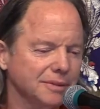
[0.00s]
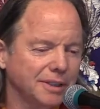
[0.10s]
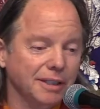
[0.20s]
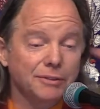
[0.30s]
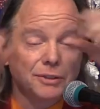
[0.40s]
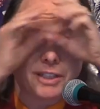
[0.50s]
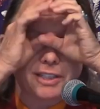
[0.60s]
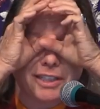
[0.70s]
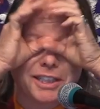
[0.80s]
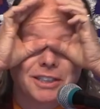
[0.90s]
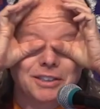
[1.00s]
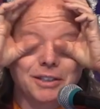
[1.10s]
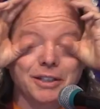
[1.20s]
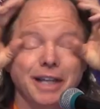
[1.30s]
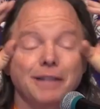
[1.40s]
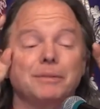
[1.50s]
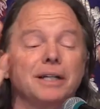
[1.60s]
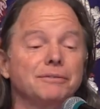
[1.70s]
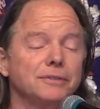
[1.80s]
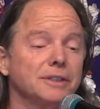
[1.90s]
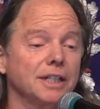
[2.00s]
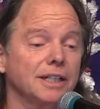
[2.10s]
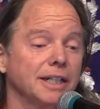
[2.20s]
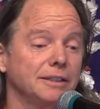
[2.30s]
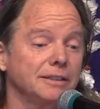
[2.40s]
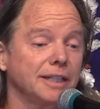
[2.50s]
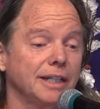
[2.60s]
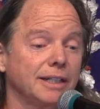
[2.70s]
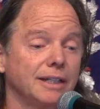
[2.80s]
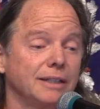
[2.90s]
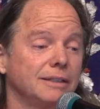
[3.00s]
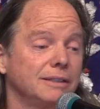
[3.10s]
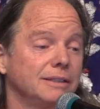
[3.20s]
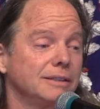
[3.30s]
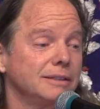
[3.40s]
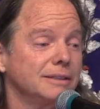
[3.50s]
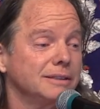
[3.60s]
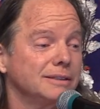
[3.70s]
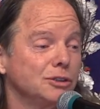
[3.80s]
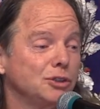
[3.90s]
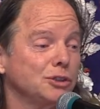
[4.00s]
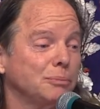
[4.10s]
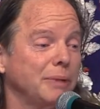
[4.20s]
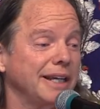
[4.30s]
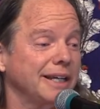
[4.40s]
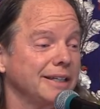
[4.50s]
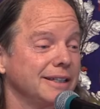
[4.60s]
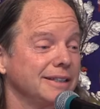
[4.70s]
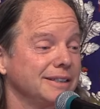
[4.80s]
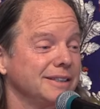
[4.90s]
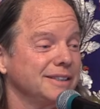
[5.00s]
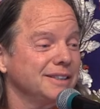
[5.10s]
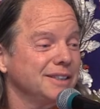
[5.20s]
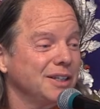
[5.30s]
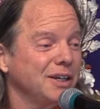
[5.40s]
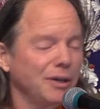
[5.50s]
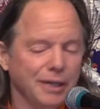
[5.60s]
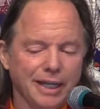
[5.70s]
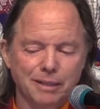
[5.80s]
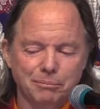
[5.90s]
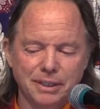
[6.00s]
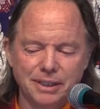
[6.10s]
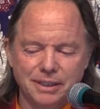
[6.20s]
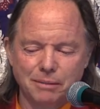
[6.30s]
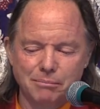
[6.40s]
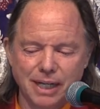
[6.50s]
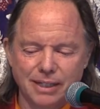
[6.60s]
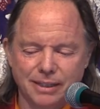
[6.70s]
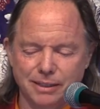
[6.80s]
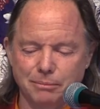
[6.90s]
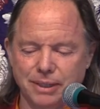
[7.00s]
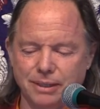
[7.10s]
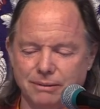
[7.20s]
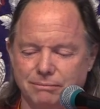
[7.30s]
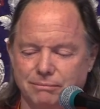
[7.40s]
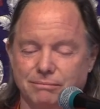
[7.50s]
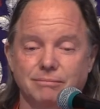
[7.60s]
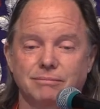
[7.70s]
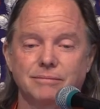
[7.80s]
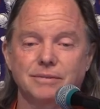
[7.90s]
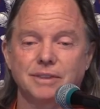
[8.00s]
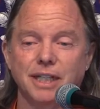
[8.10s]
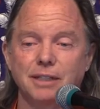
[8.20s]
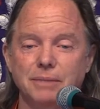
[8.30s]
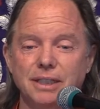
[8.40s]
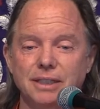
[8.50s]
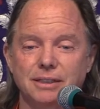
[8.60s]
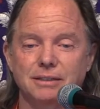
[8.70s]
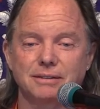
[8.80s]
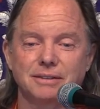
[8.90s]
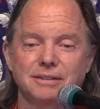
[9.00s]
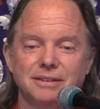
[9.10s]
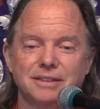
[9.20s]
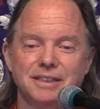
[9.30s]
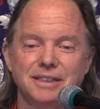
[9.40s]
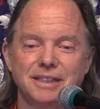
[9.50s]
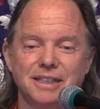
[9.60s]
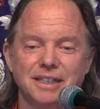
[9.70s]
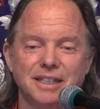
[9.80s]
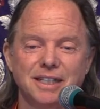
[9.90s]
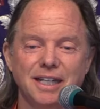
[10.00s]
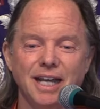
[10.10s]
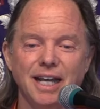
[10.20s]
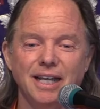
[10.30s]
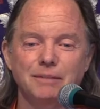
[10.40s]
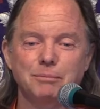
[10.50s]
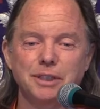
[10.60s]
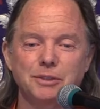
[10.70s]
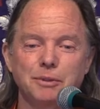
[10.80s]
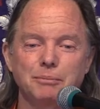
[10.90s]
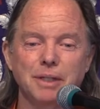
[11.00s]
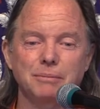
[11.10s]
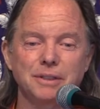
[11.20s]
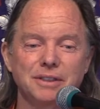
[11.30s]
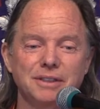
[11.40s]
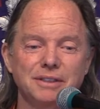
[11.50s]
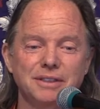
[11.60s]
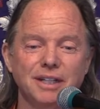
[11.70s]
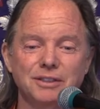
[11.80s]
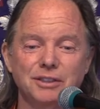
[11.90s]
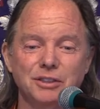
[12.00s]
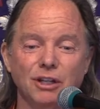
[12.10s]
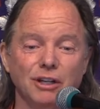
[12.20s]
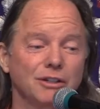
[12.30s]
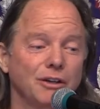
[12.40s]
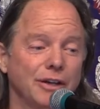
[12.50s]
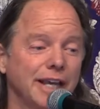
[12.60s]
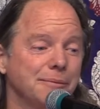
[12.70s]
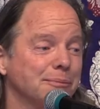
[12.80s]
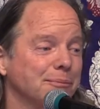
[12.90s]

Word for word: give you the list, okay? But first, I'd like you to take a juice break, okay? Please come back in about 10 minutes. And please remember not to talk, okay?